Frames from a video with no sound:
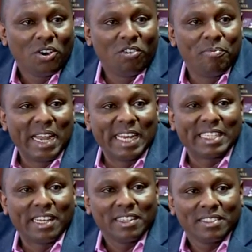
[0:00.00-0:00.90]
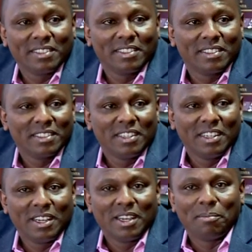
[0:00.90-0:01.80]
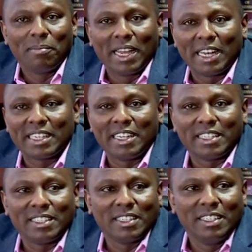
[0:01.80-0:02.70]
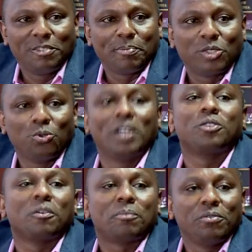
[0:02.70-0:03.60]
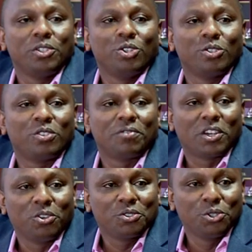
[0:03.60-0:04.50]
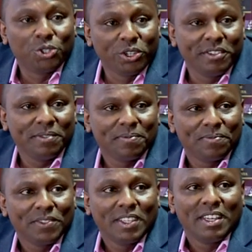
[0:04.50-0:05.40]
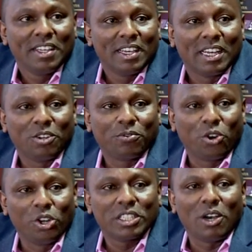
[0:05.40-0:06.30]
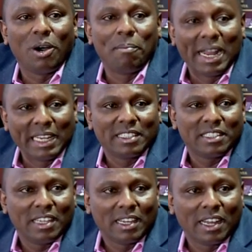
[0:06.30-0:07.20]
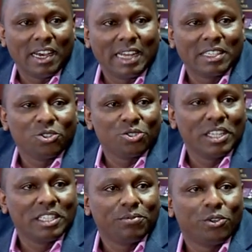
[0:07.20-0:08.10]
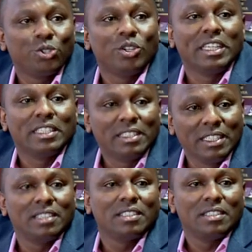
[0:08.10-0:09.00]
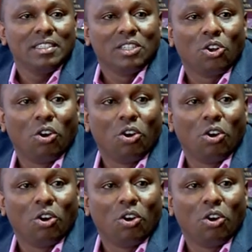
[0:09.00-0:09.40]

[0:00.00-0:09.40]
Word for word: of my letter. Yes. My letter, as I said, is pursuant to the provisions of the Constitution, and of course our mandate under Articles 94 to 96 in